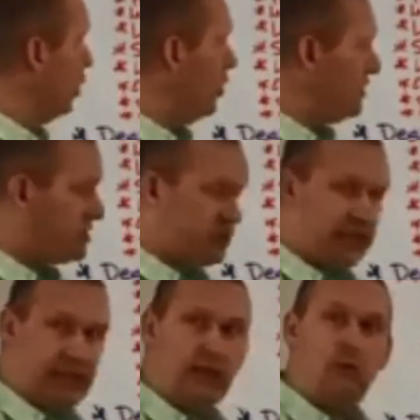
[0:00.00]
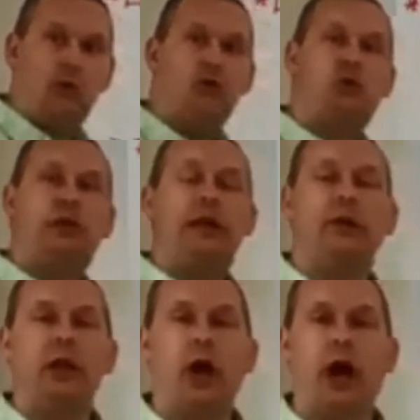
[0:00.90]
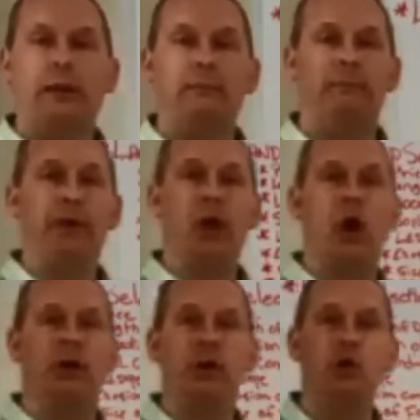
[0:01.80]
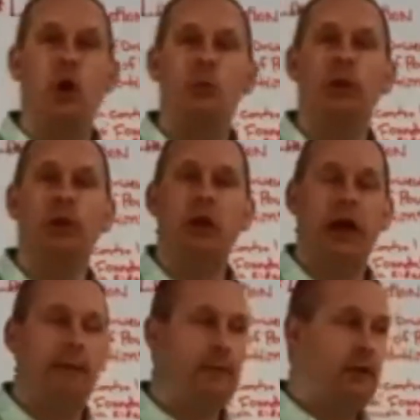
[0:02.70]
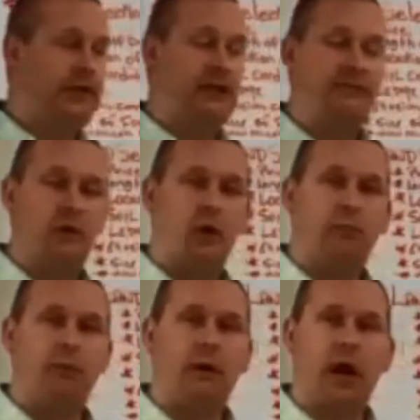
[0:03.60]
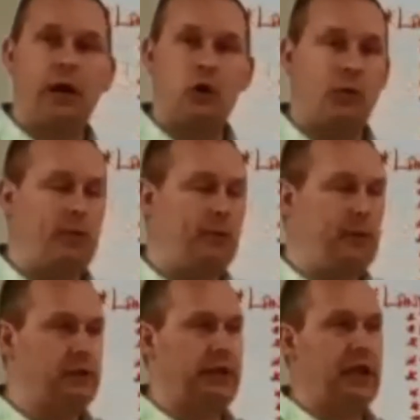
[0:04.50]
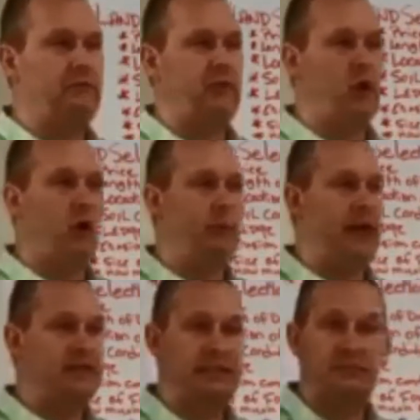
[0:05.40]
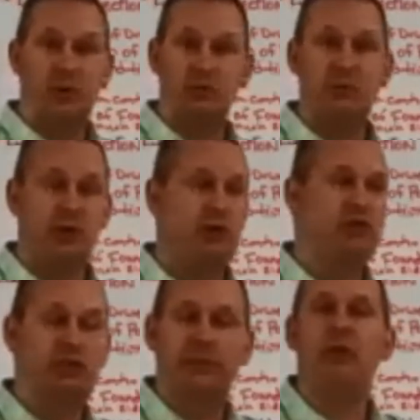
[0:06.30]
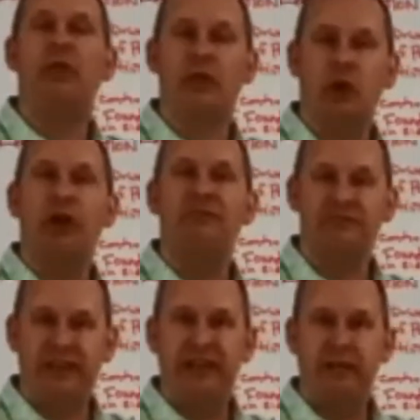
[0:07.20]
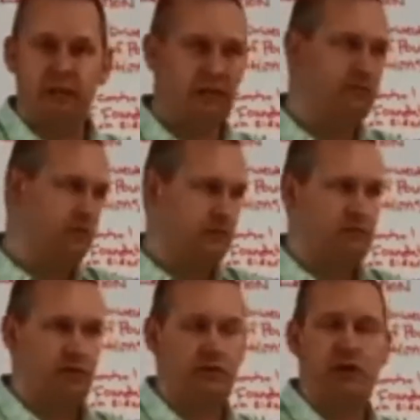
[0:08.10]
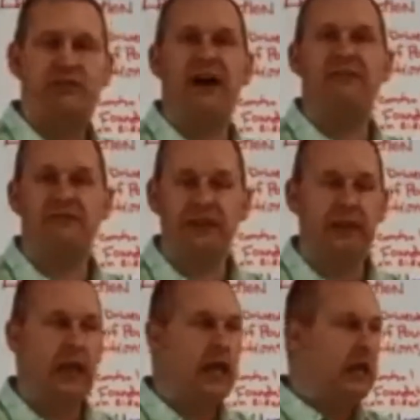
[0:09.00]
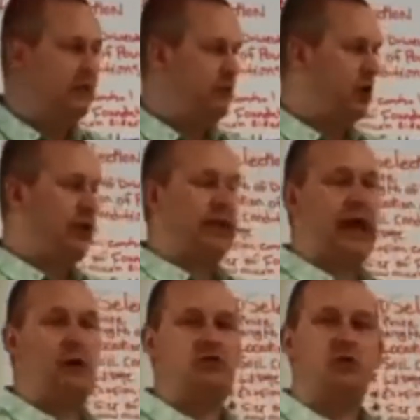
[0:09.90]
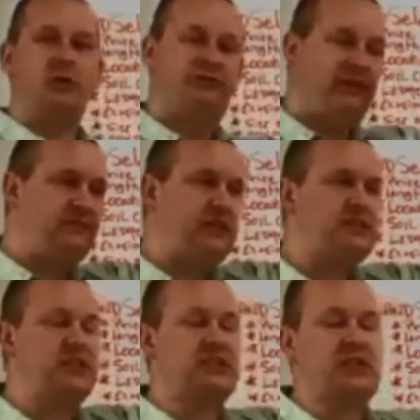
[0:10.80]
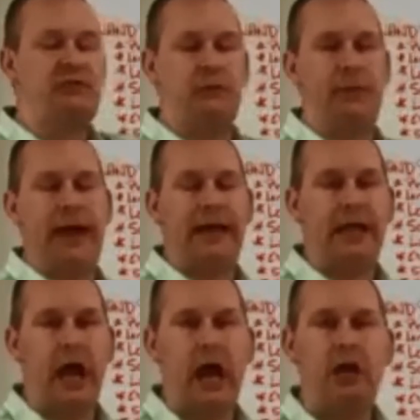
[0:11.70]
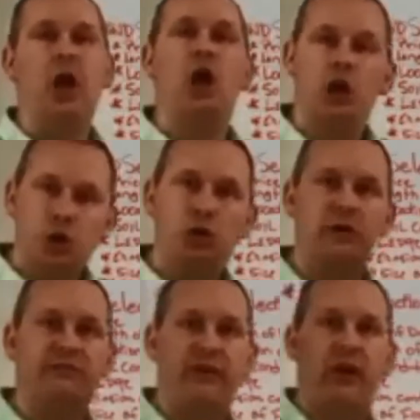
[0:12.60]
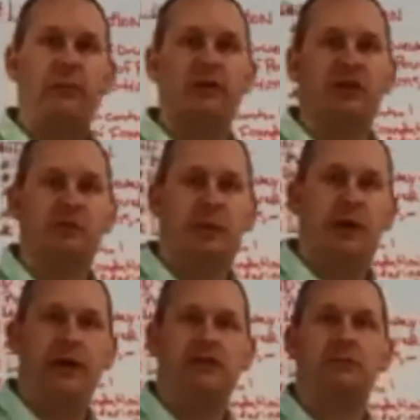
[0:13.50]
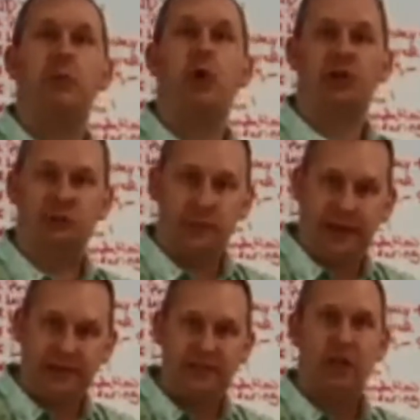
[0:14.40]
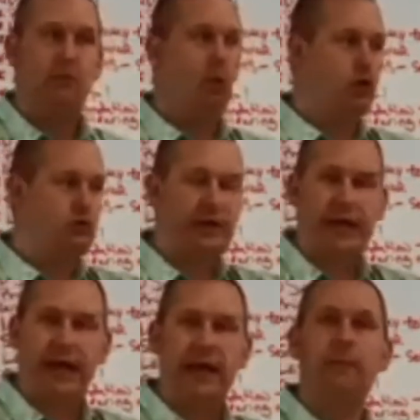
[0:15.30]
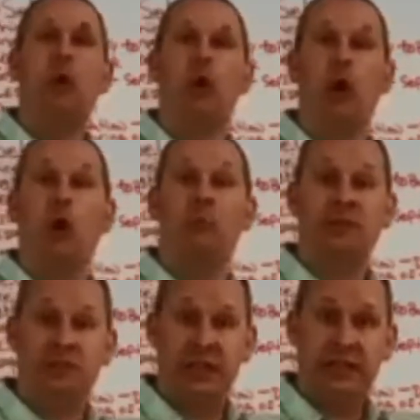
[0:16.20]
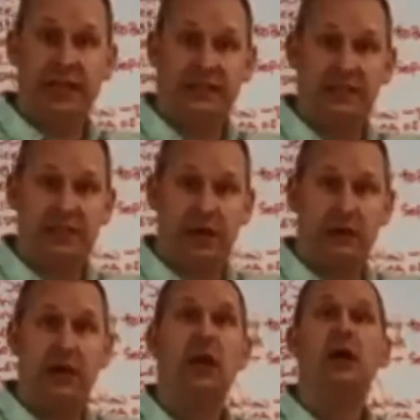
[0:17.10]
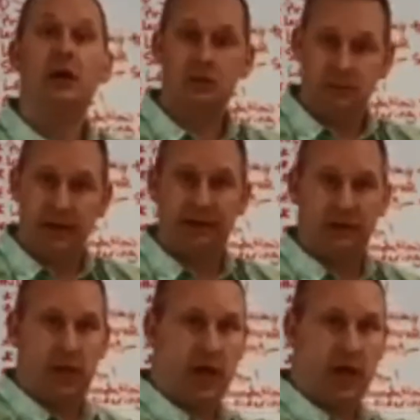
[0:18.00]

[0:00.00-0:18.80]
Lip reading: Loam and seed. When you clear a lot beyond a normal building envelope, our normal building envelope, as is most builders, is about 30 feet to 35 feet. If you're getting out to a 50, 60 foot backyard, you could very much experience more expense, more tree cutting, more loam and seed necessary to make the